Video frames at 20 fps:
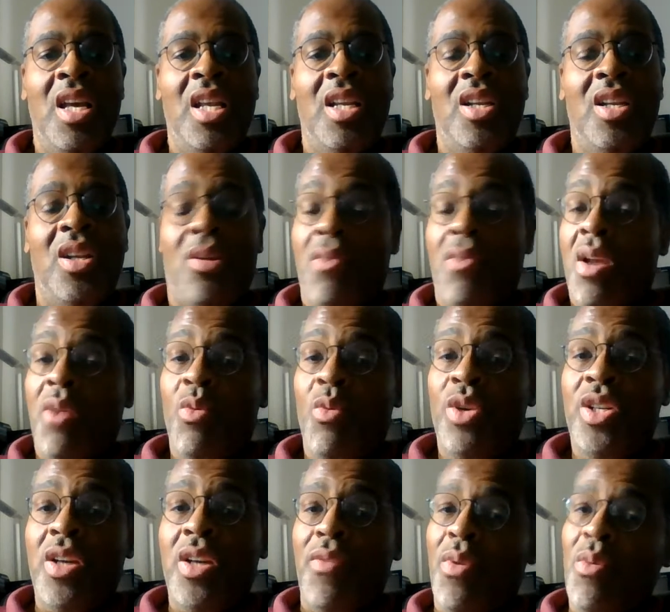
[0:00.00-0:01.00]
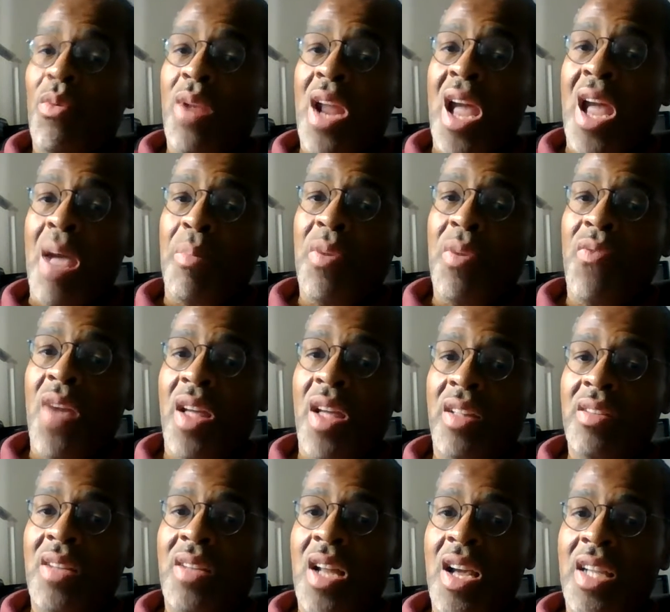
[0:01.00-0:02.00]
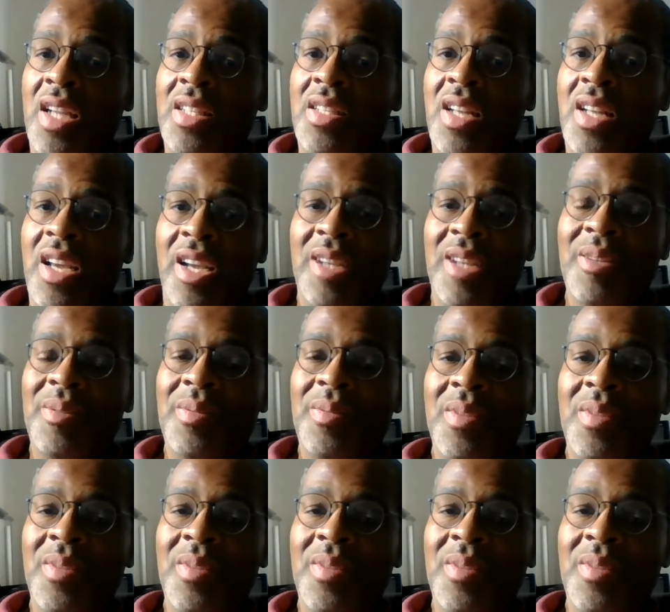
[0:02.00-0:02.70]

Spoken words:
Do you want to wish everyone a happy Valentine's Day?